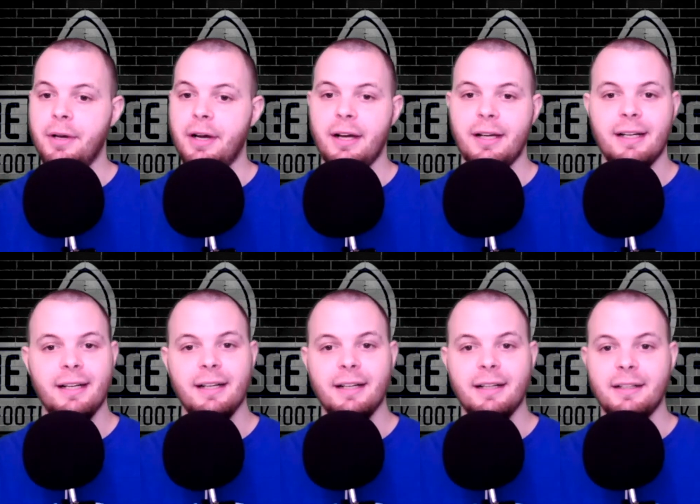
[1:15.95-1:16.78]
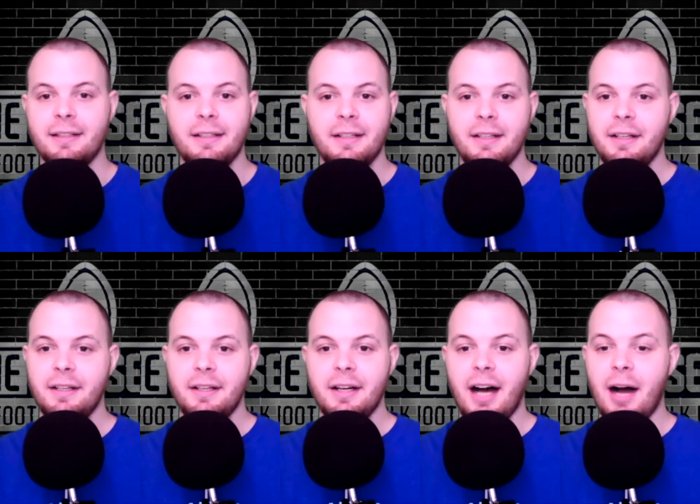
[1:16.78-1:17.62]

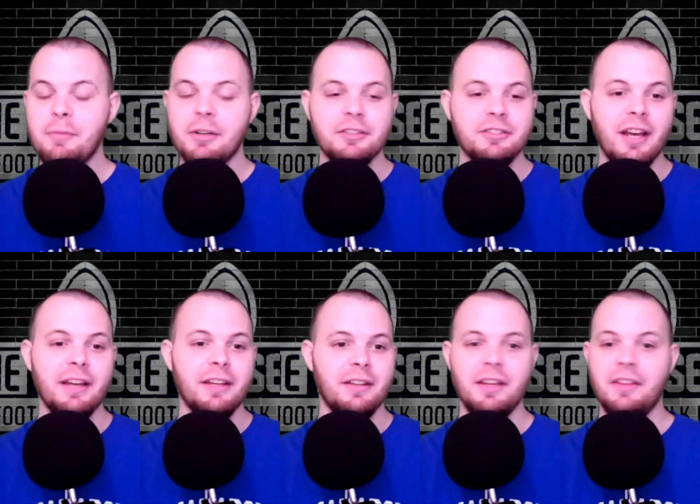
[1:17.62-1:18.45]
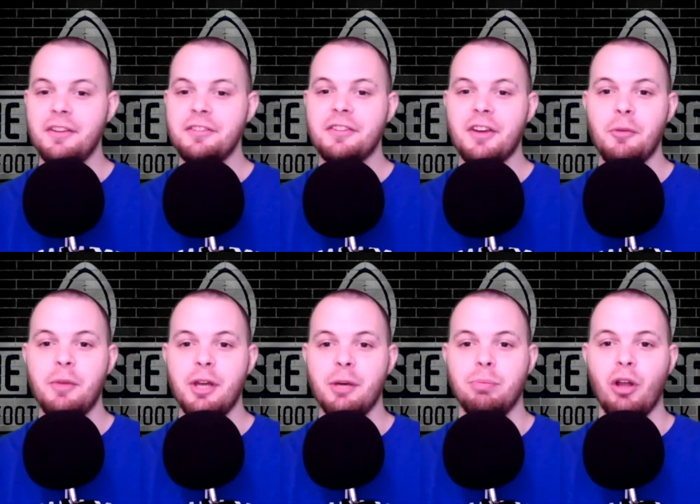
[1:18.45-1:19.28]
I'm going to say this is going to be
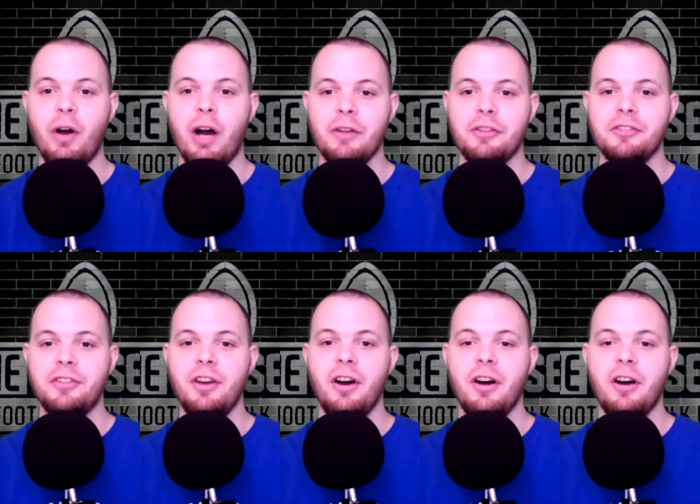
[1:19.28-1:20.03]
a blowout. The Seahawks